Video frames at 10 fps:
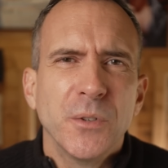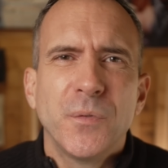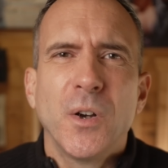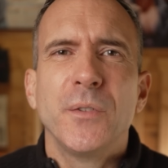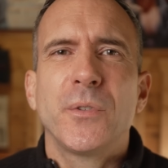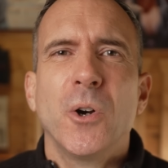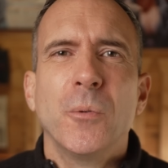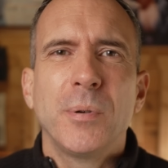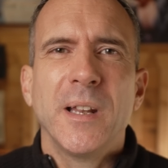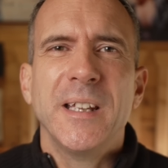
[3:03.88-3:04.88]
your
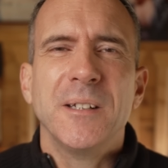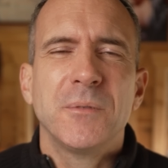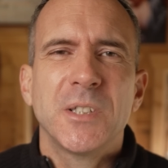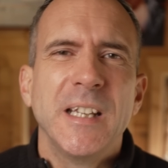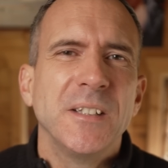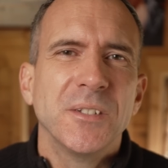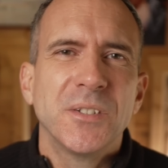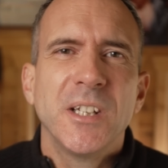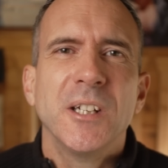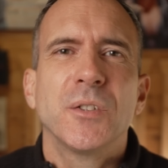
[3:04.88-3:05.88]
5-year-old playing Saints and
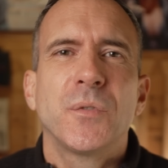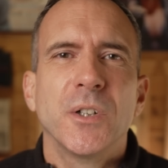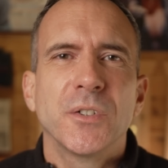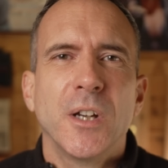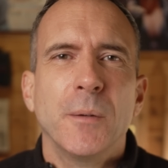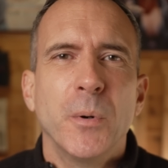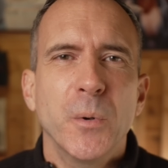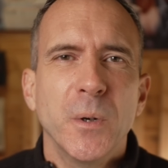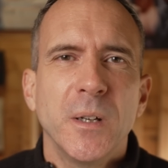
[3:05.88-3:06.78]
Sinners, for example.